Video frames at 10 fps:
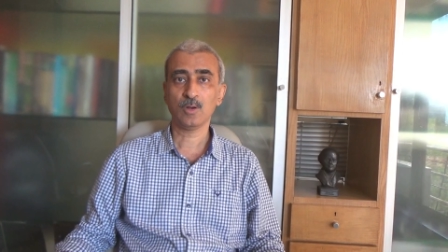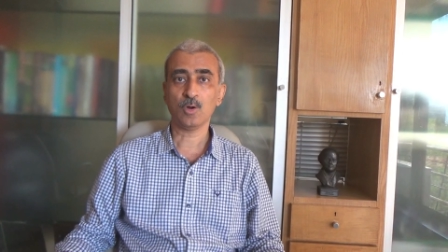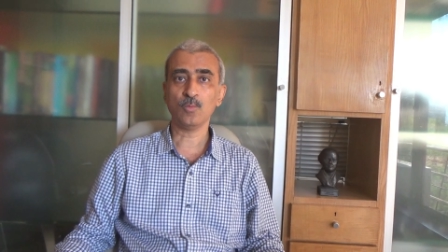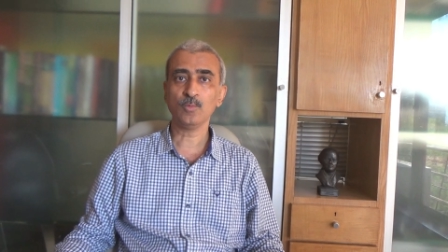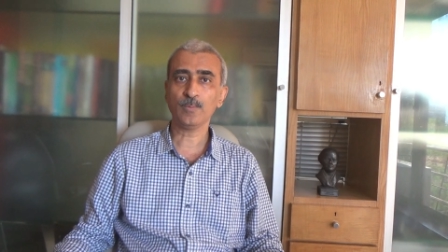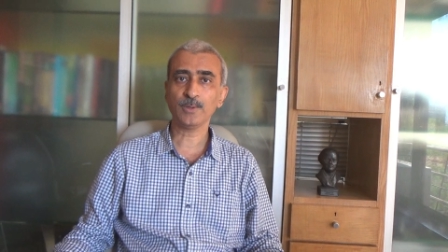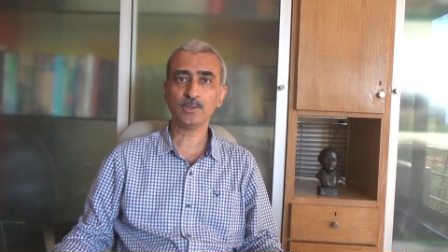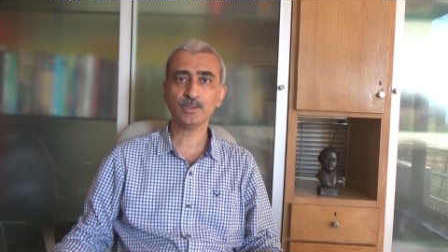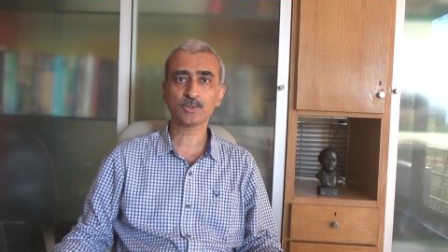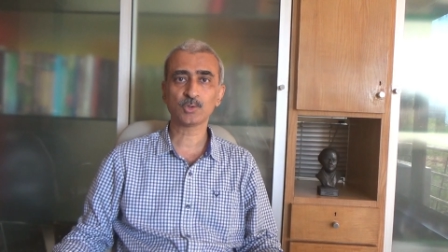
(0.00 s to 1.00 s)

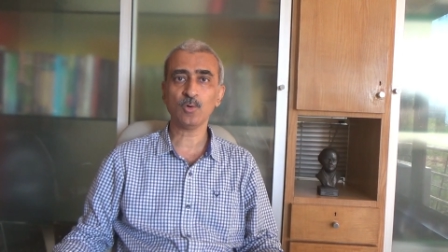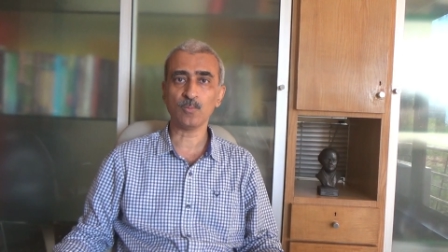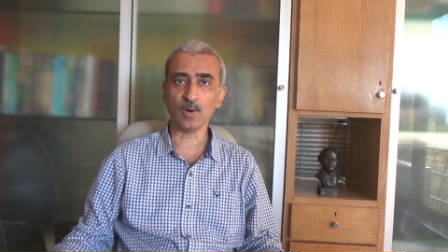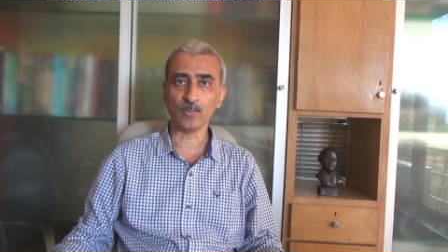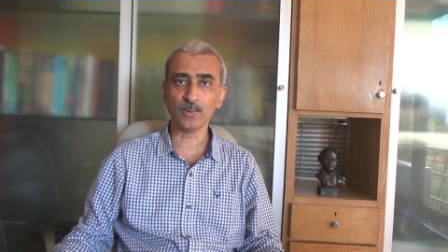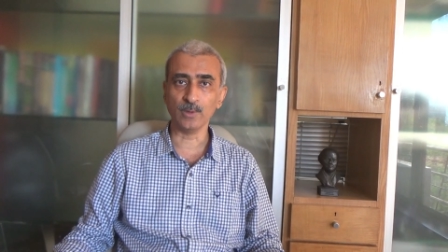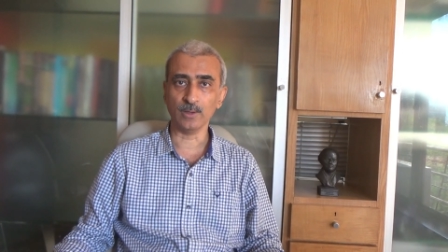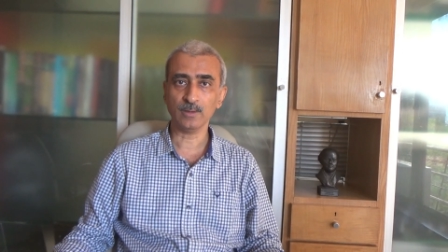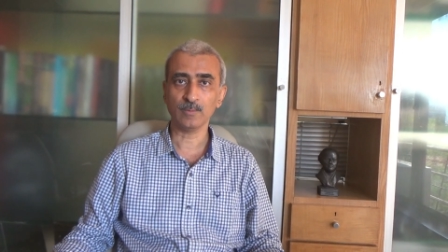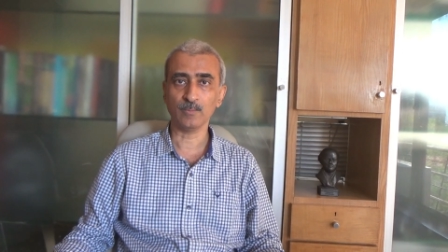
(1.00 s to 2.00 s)
Homeopathy is so
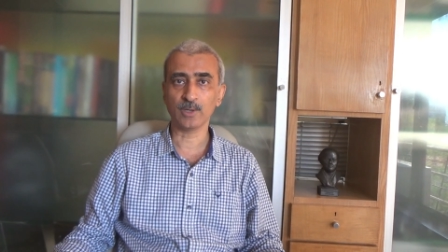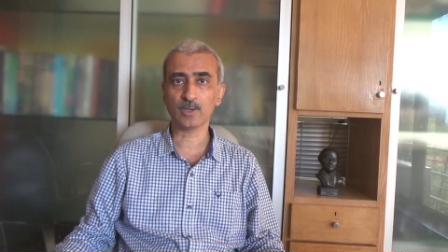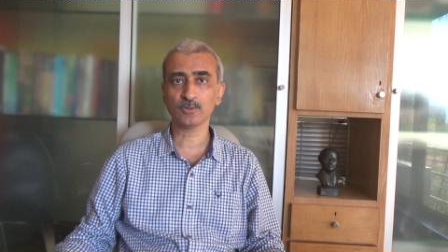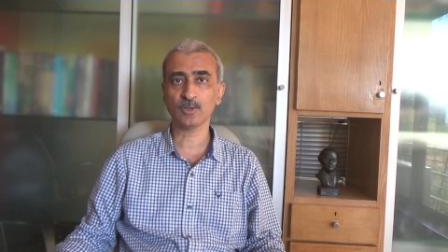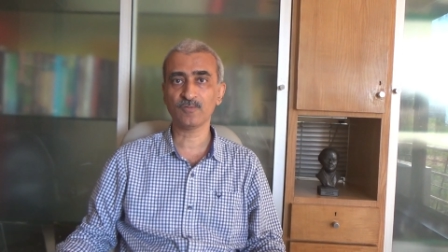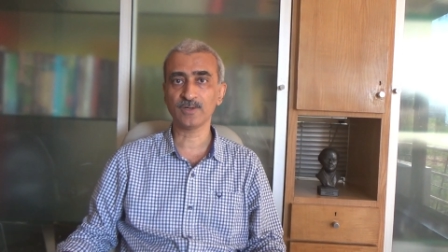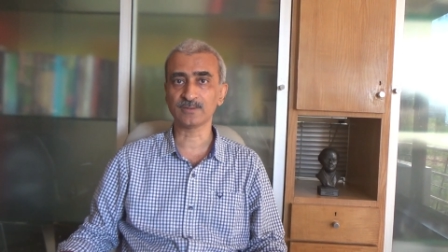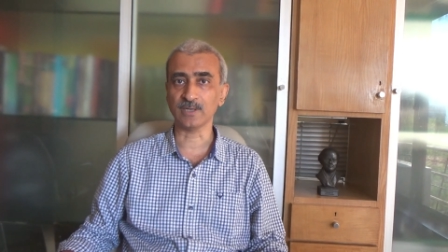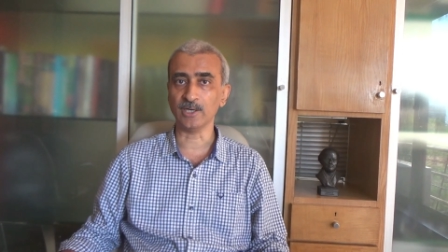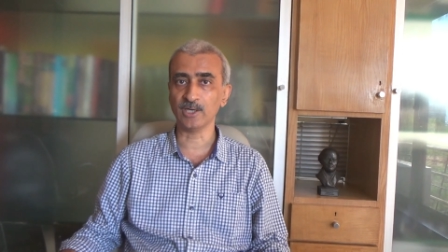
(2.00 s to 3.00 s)
popular because of its
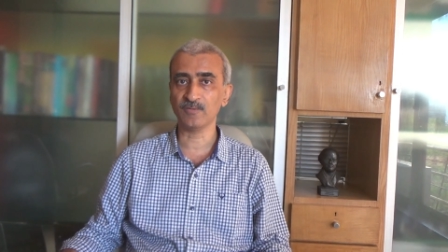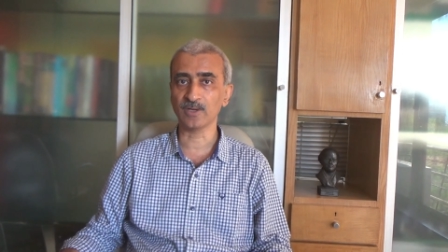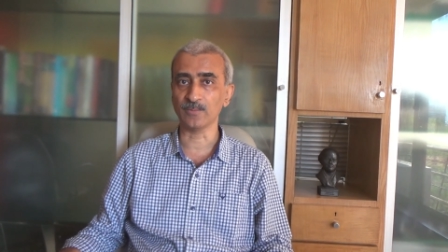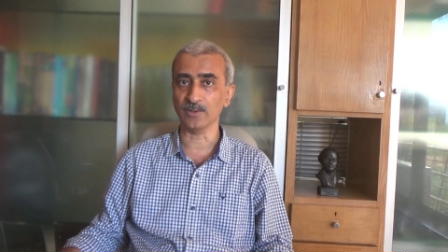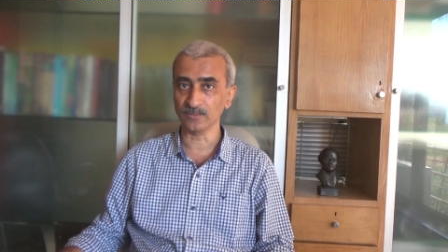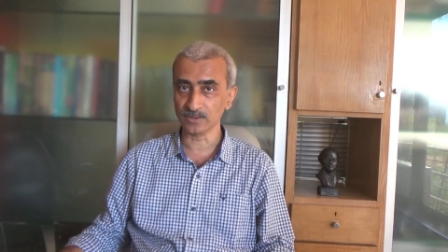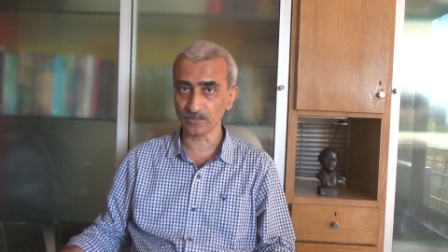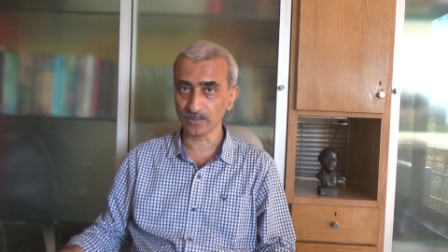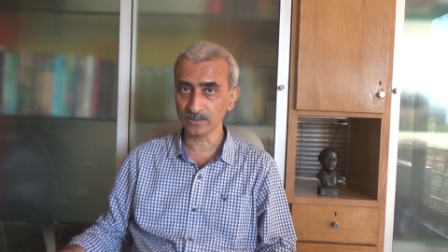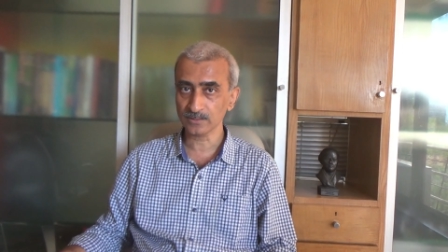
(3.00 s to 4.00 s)
scientific
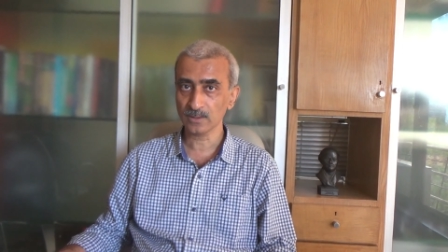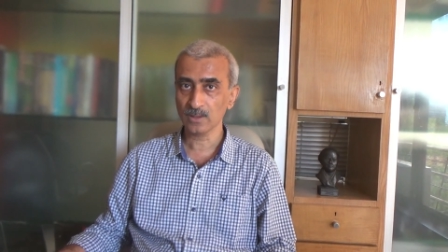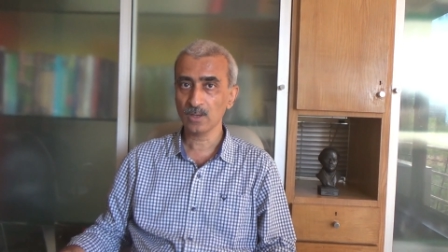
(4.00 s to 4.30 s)
principles,